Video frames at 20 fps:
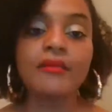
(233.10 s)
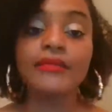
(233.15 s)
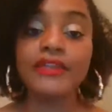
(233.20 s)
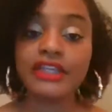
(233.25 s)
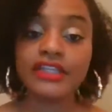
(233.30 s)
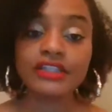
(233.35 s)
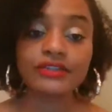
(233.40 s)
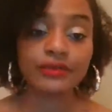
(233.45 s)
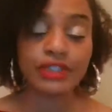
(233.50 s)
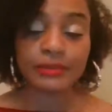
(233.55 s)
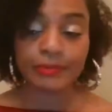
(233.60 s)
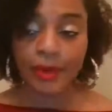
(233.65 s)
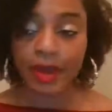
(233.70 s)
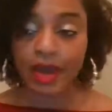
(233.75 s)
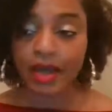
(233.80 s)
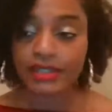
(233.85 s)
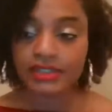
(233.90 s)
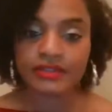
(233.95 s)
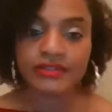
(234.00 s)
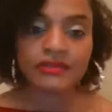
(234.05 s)
these
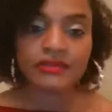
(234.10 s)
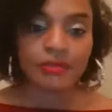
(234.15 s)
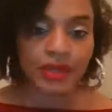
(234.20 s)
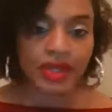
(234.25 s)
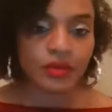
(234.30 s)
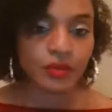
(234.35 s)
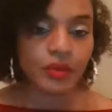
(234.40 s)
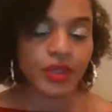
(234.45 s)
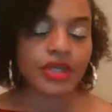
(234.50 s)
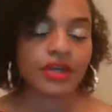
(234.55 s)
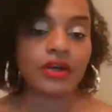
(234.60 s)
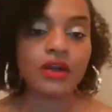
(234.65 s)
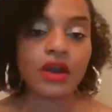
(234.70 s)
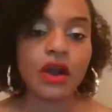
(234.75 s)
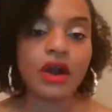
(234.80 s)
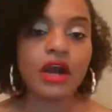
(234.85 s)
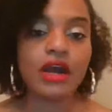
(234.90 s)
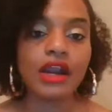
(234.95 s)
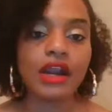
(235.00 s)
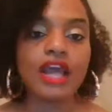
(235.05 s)
responses, mean, weak, or
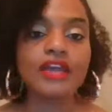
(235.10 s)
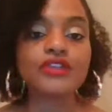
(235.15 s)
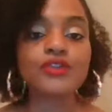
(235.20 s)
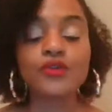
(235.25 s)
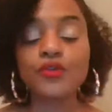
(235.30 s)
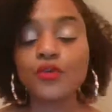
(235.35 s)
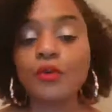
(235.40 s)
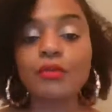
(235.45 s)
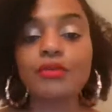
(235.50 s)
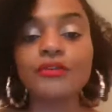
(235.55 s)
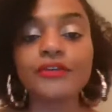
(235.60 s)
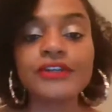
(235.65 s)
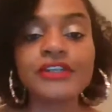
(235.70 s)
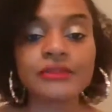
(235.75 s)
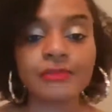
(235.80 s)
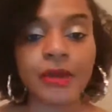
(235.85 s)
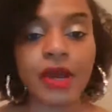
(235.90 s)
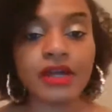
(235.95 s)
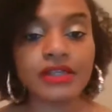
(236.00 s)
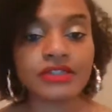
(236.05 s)
gone, as normal
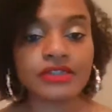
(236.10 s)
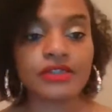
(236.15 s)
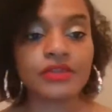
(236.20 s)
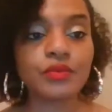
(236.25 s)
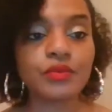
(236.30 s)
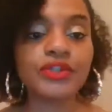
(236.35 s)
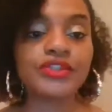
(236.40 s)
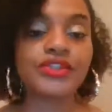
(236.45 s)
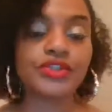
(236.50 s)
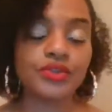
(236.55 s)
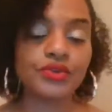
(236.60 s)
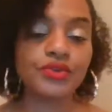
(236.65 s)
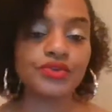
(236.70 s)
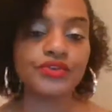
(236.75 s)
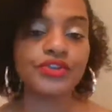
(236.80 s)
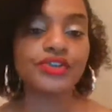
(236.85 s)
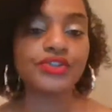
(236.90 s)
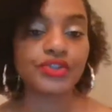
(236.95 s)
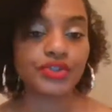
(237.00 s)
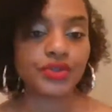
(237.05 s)
responses when
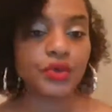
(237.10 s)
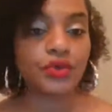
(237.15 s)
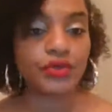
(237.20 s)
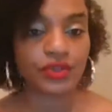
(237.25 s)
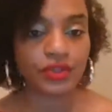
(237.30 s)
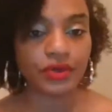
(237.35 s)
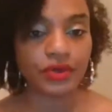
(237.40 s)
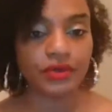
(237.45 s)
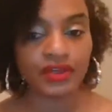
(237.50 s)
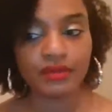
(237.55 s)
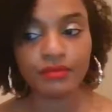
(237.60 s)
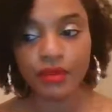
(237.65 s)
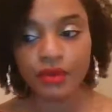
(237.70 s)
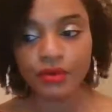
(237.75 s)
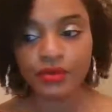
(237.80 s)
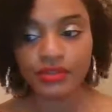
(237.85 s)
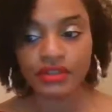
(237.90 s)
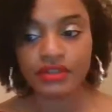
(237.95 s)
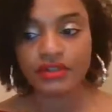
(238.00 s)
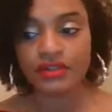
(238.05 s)
children show certain
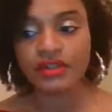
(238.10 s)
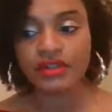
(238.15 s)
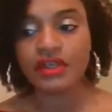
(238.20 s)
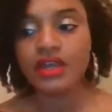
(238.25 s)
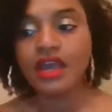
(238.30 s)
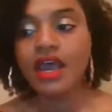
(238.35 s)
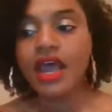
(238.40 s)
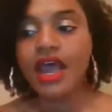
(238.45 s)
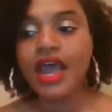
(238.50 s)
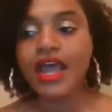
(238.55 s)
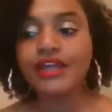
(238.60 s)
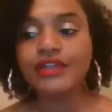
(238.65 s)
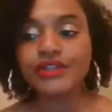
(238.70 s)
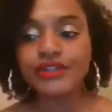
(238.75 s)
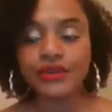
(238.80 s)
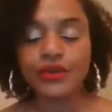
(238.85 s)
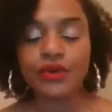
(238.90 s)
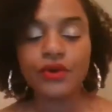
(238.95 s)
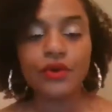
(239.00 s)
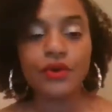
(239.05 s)
emotions. And
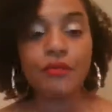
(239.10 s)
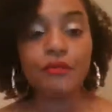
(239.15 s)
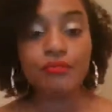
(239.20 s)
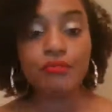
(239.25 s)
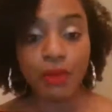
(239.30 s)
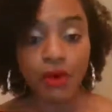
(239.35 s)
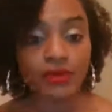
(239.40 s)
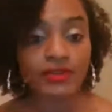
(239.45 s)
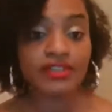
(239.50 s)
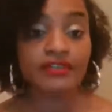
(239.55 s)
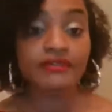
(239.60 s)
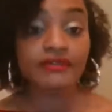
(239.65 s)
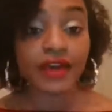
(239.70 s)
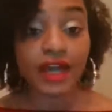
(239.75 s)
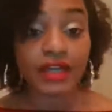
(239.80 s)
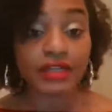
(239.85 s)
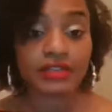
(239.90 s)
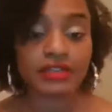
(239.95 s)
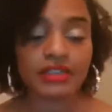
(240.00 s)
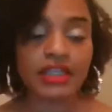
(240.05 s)
so most of
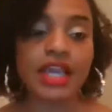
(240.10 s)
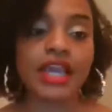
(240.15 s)
us